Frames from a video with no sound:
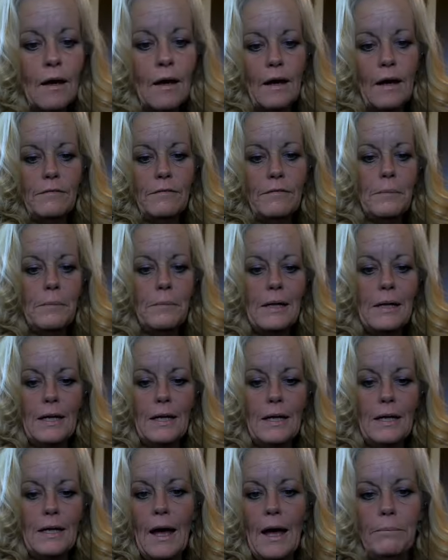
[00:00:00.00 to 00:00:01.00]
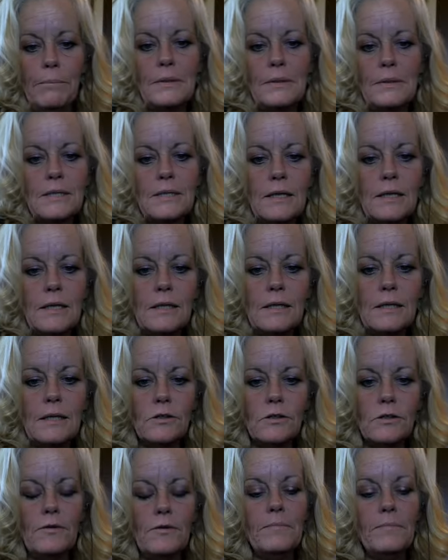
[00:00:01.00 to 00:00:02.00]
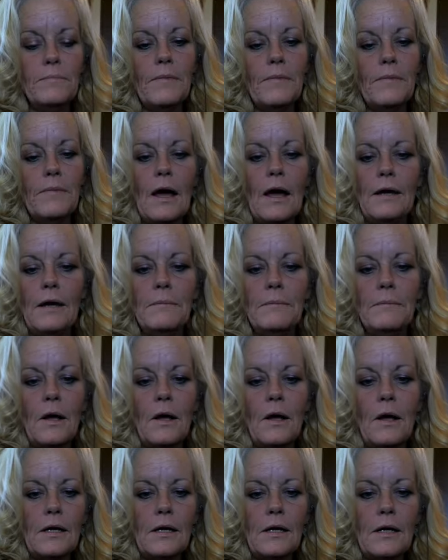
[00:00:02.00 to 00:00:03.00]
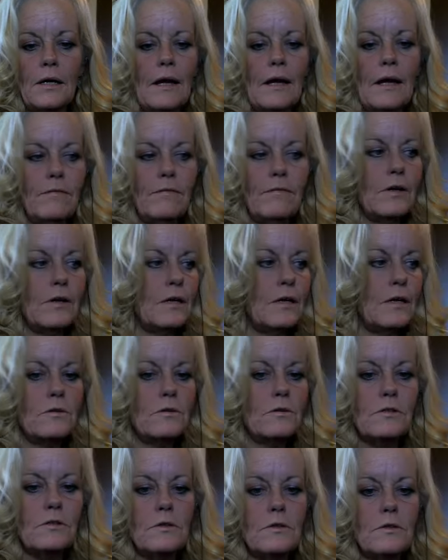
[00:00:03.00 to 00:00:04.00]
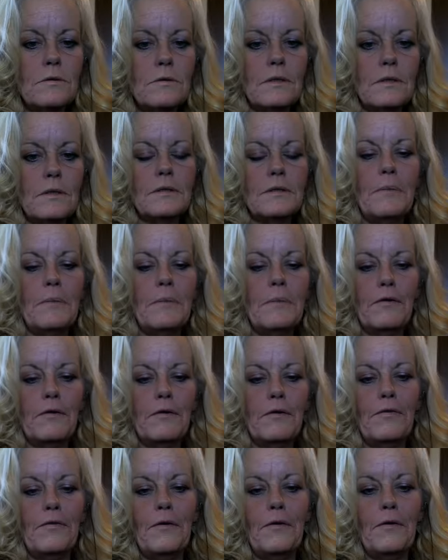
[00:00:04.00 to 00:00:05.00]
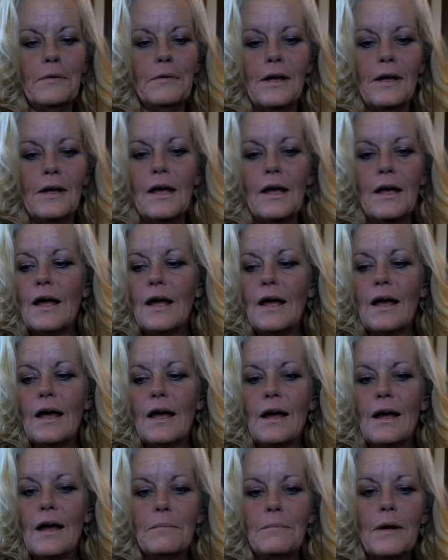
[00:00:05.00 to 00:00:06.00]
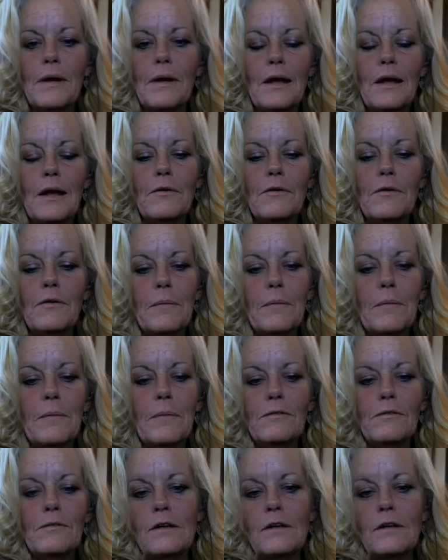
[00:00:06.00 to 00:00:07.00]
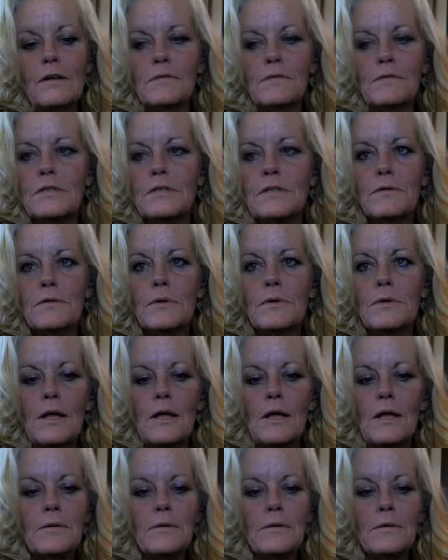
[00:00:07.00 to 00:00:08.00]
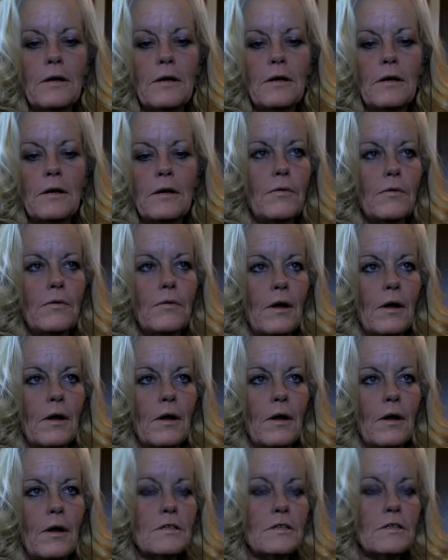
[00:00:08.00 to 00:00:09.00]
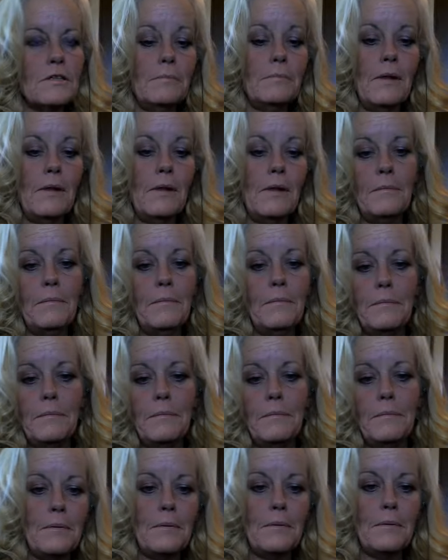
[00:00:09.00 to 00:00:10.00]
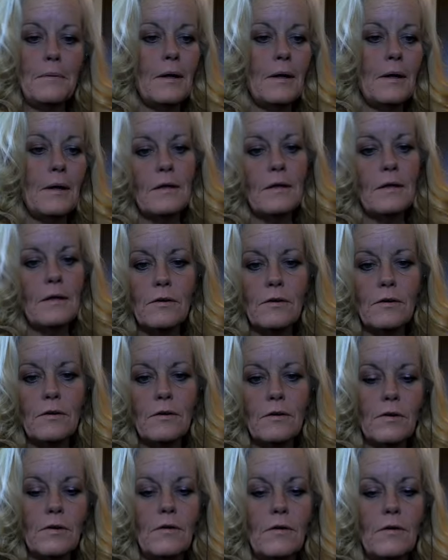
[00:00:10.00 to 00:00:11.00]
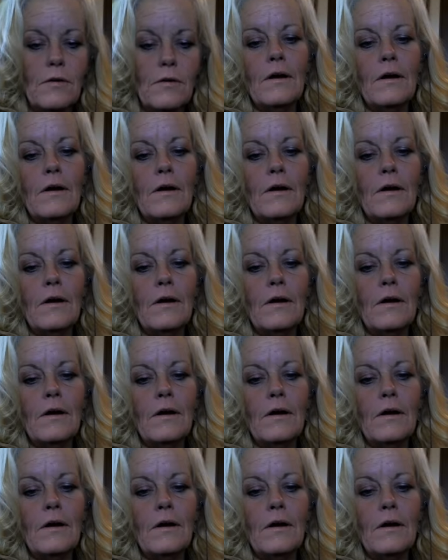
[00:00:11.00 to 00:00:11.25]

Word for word: Hey everybody, happy Sunday to you. I am not going to ever get used to using this microphone. I don't know how many vlogs I've done without the microphone on. Just blah, blah, blah, blah, blah, and then look over and go.